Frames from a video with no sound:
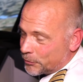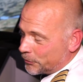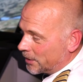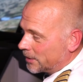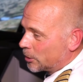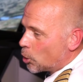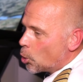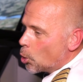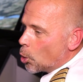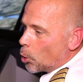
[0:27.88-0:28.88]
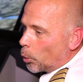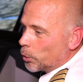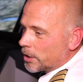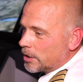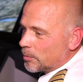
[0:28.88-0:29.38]
And quite a few are
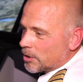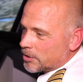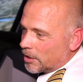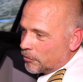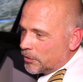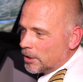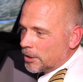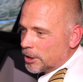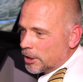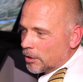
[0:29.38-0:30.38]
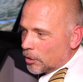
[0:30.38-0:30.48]
generated by a computer voice.